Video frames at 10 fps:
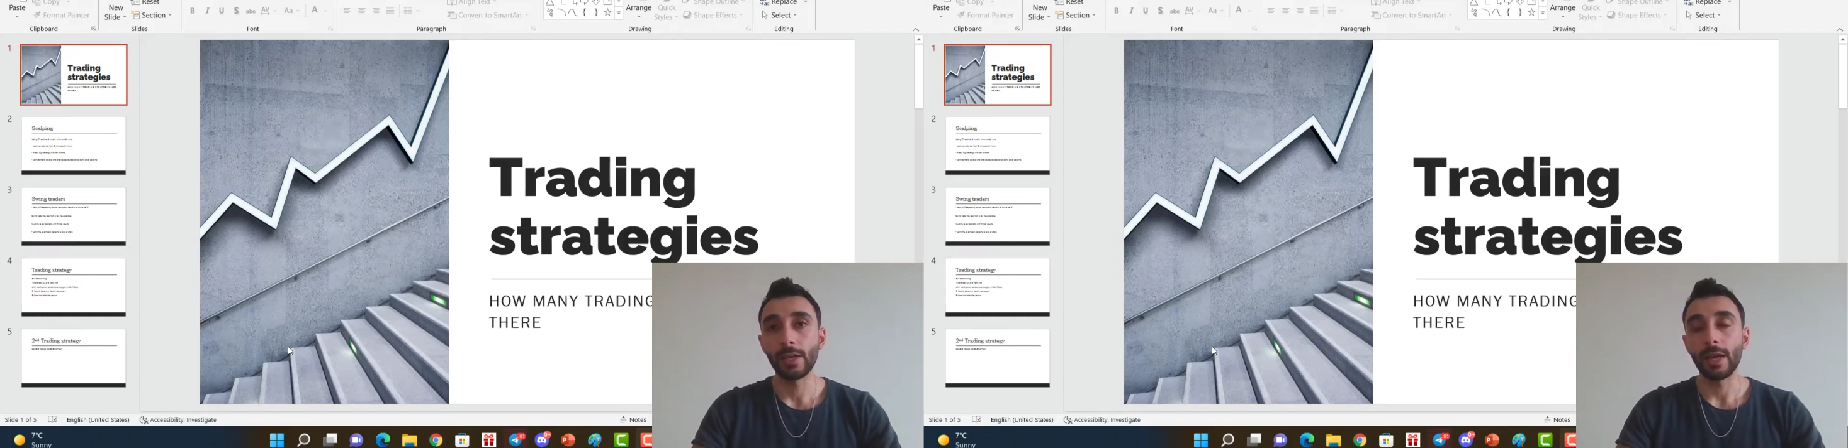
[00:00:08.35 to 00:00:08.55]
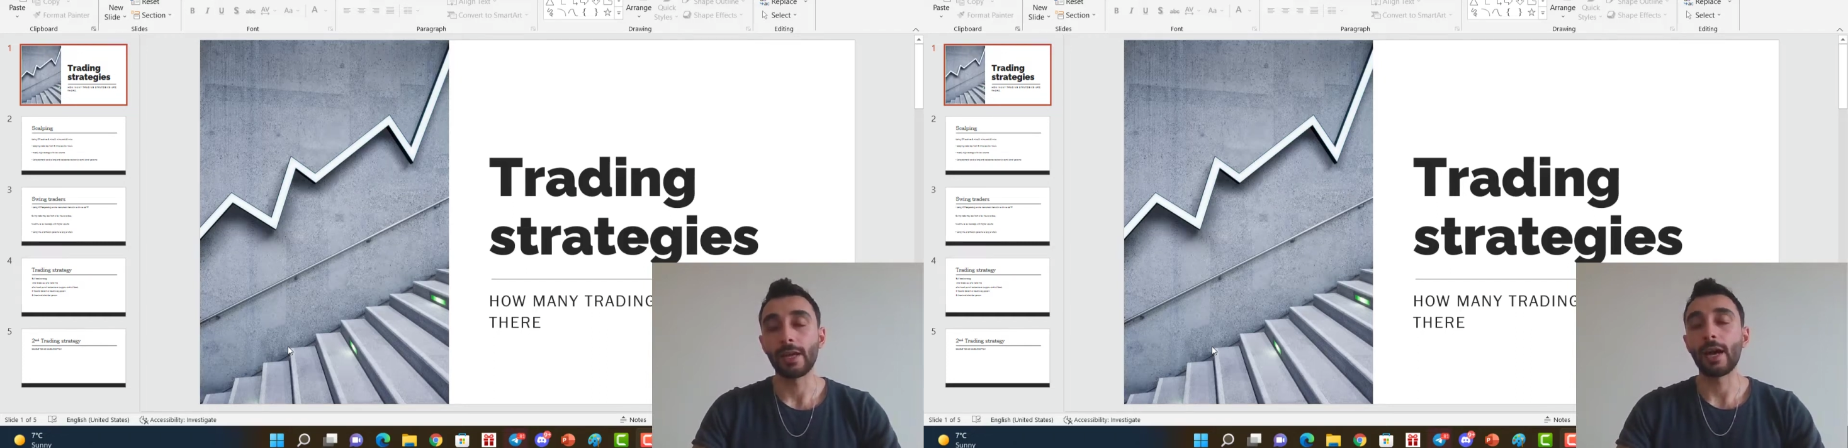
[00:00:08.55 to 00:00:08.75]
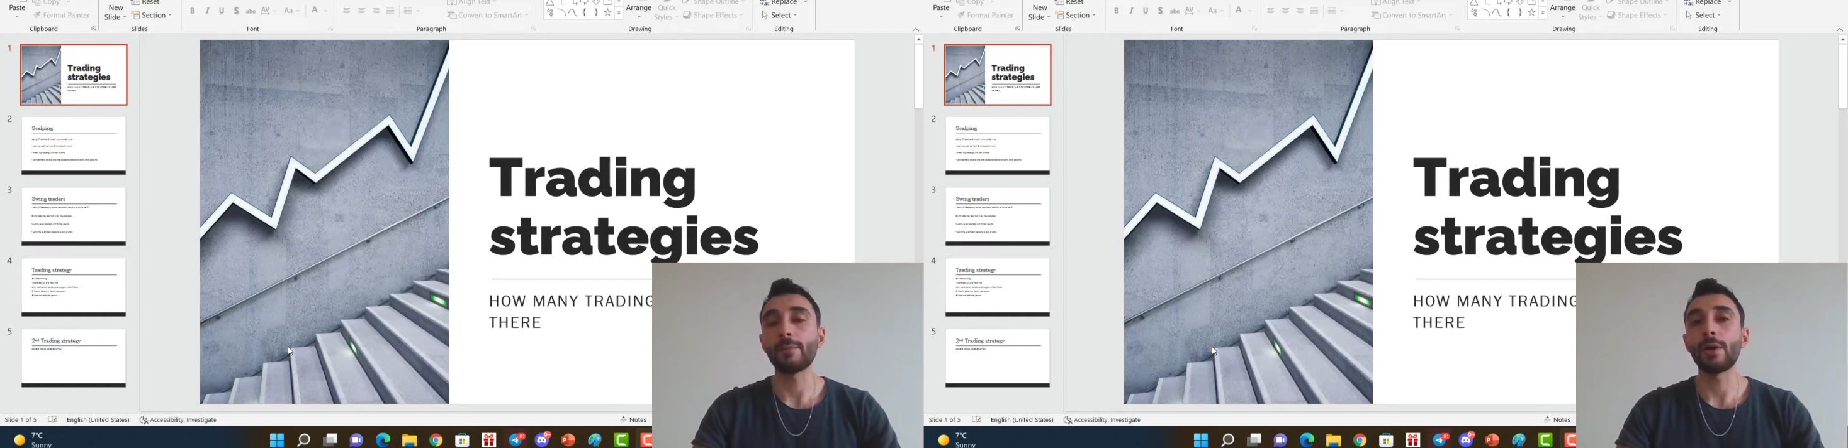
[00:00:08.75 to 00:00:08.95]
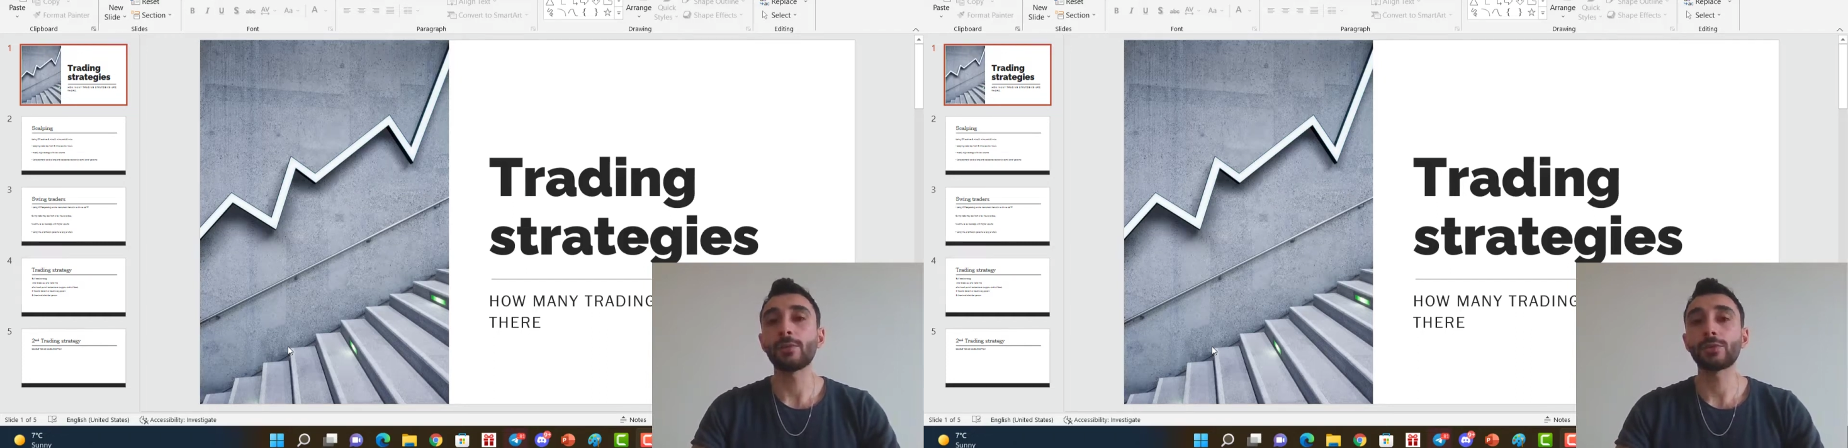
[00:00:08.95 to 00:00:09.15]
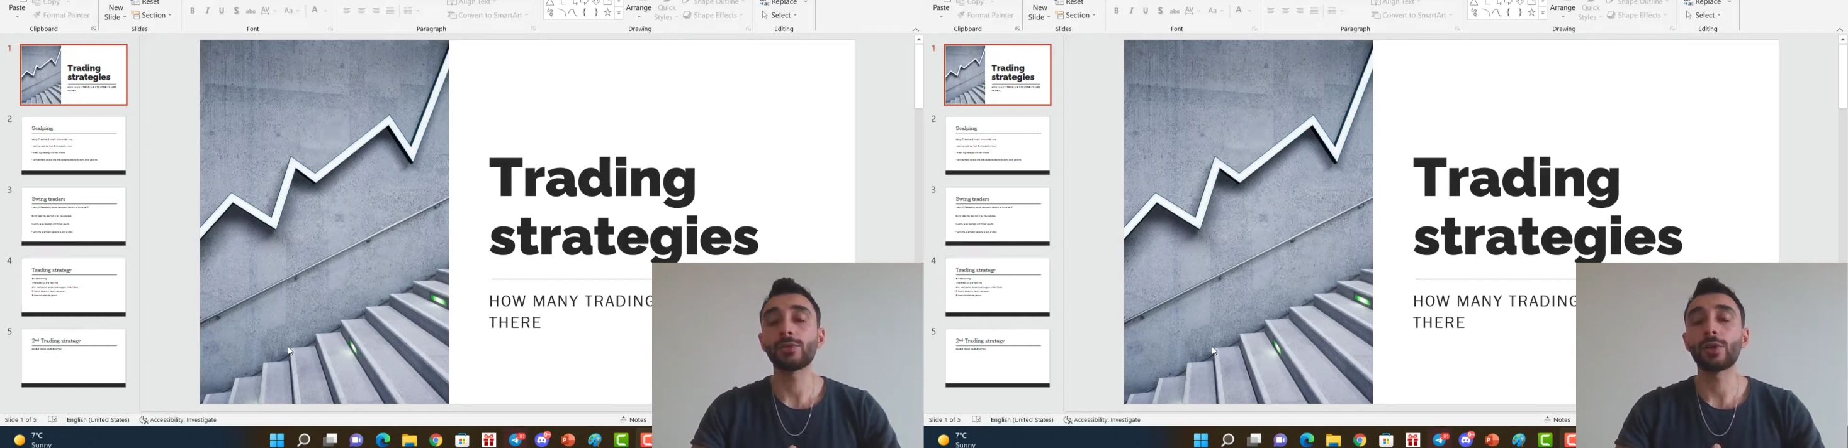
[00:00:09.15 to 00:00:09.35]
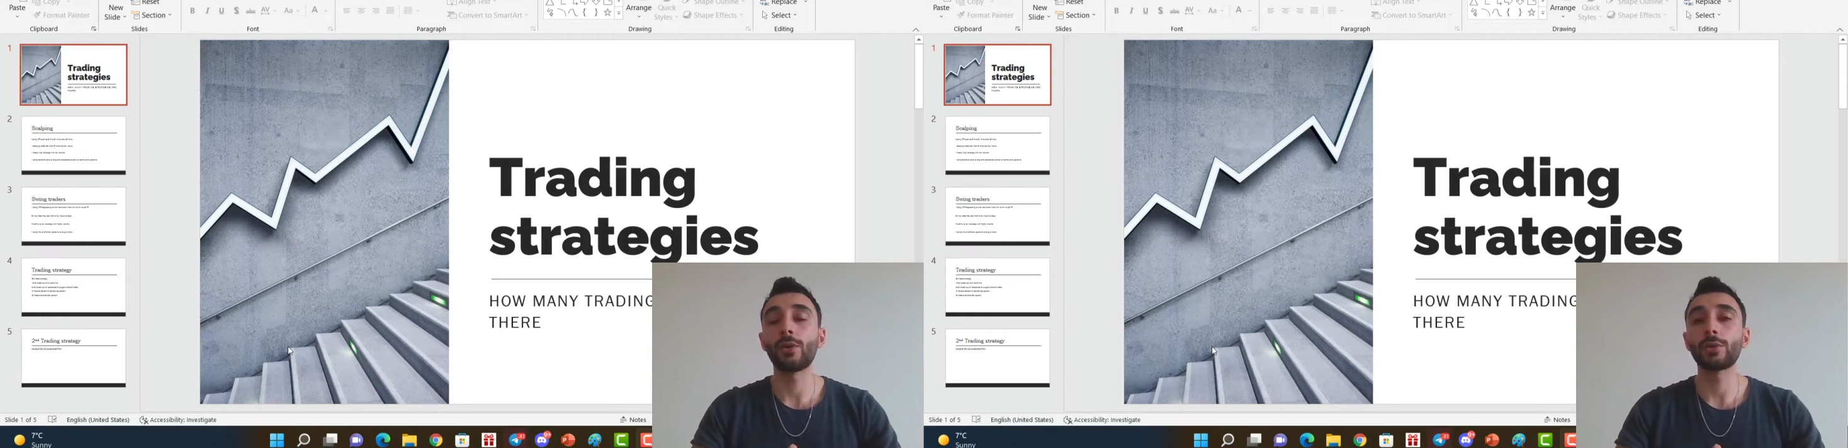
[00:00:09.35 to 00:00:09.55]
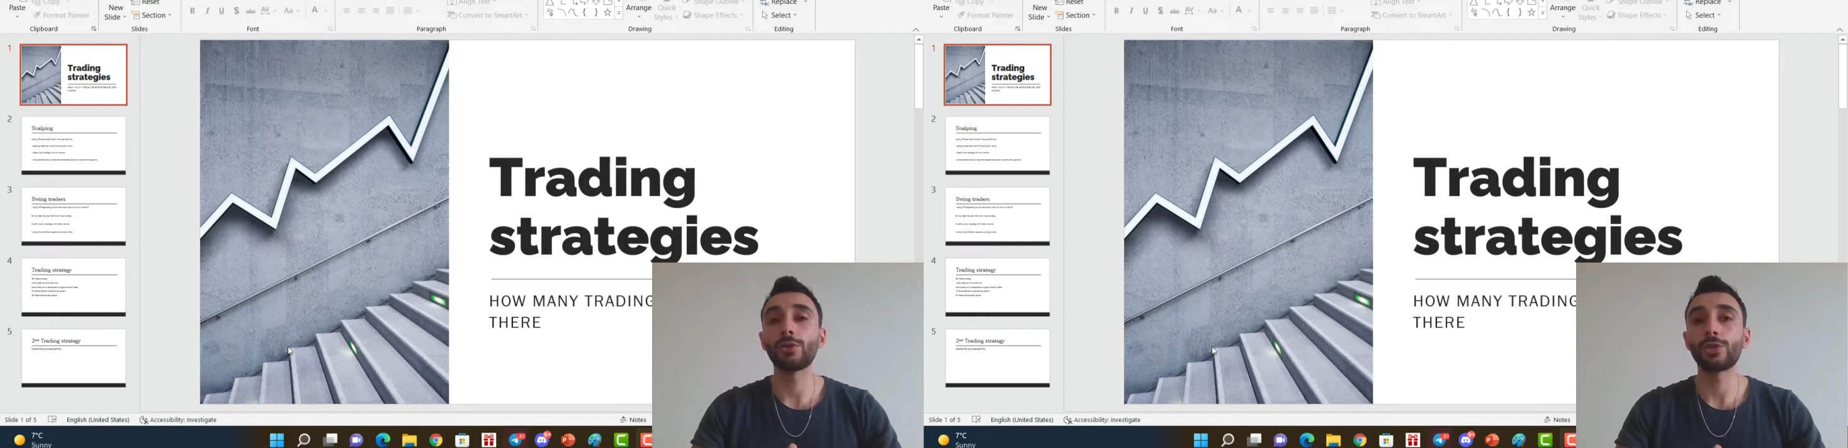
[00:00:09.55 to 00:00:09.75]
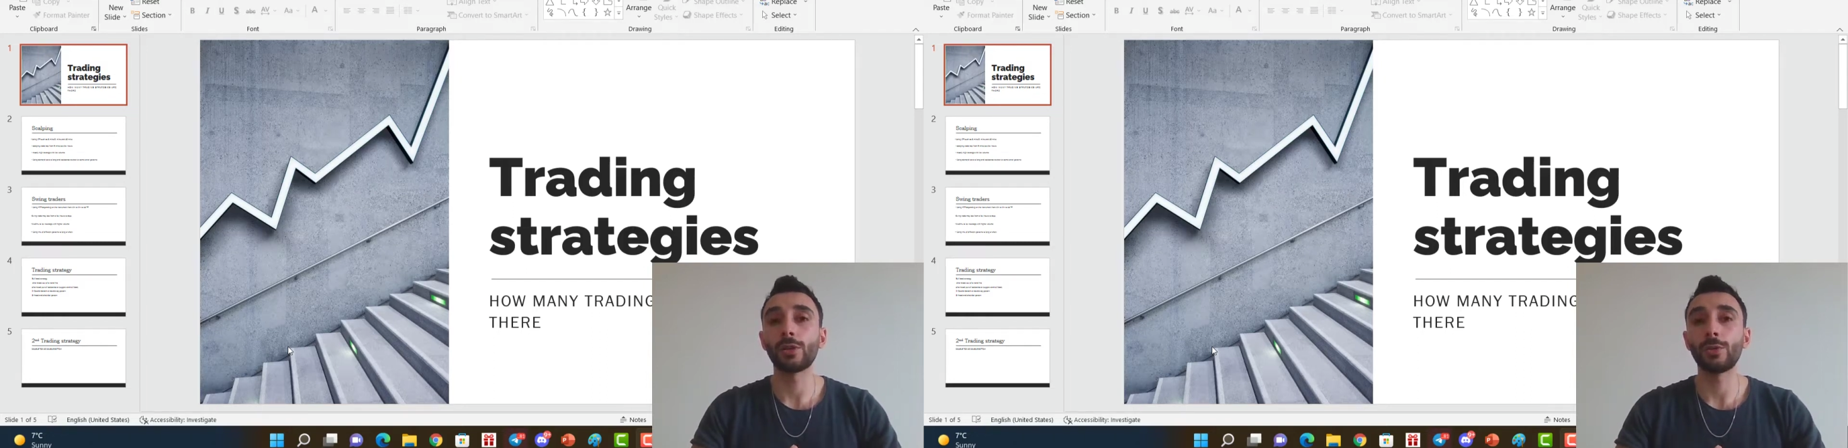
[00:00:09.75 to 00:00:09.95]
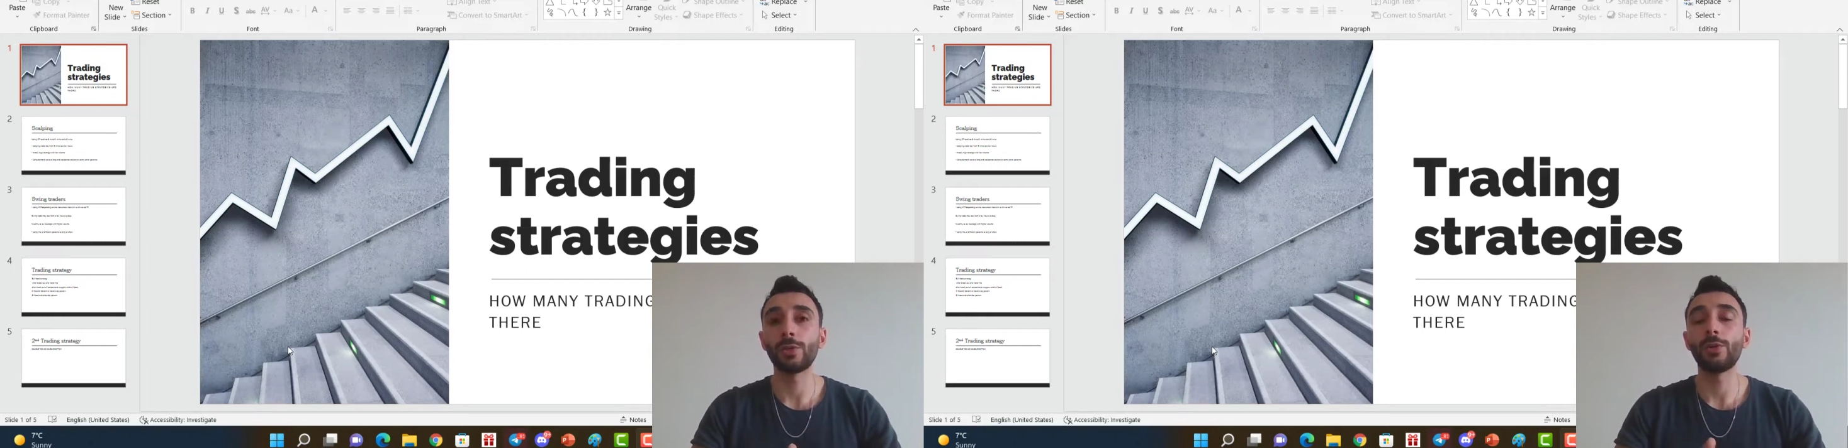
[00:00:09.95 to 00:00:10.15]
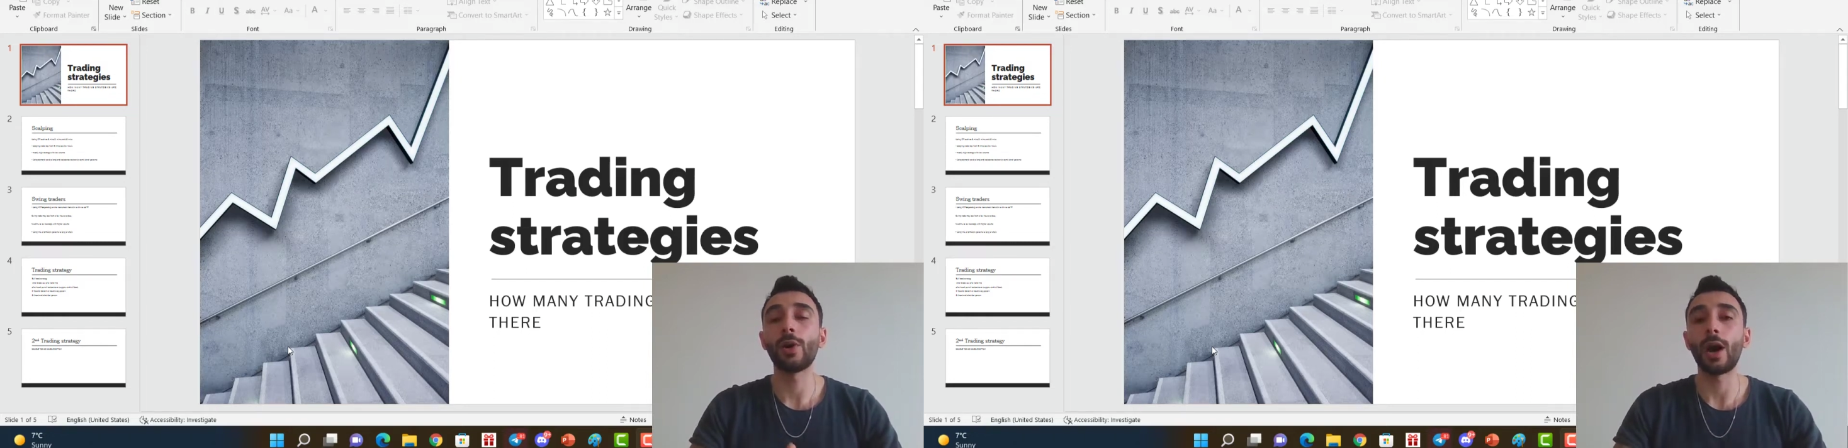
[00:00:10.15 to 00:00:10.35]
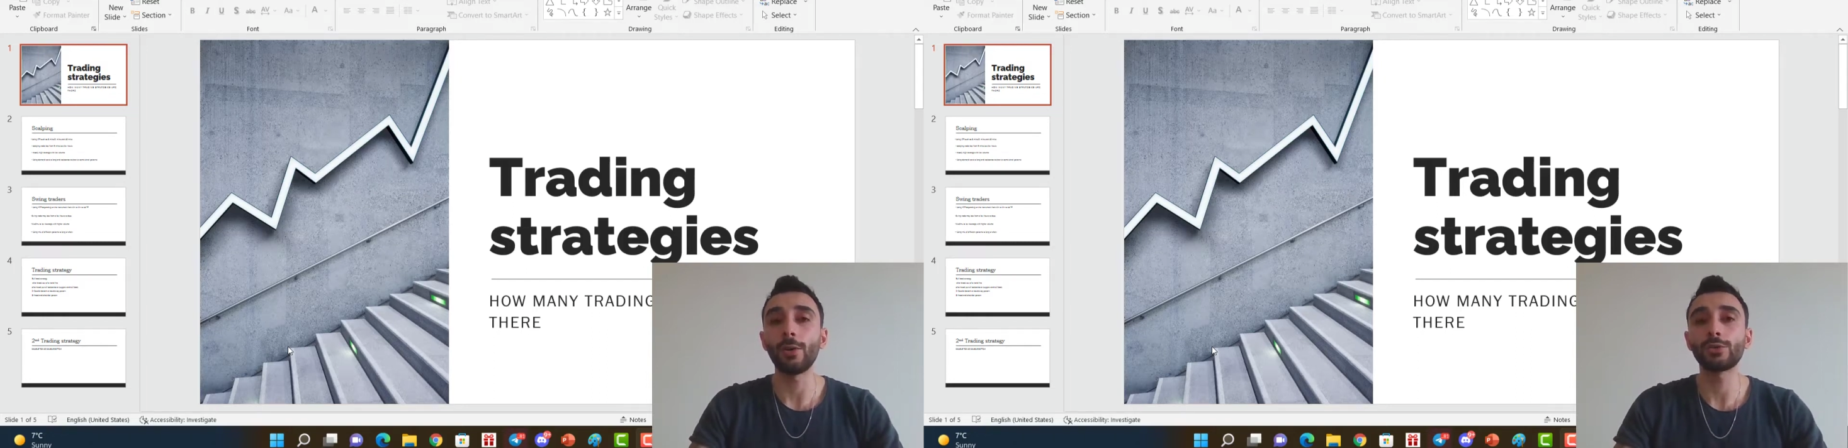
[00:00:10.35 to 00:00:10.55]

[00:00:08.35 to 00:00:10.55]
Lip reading: and I'm also going to share with you how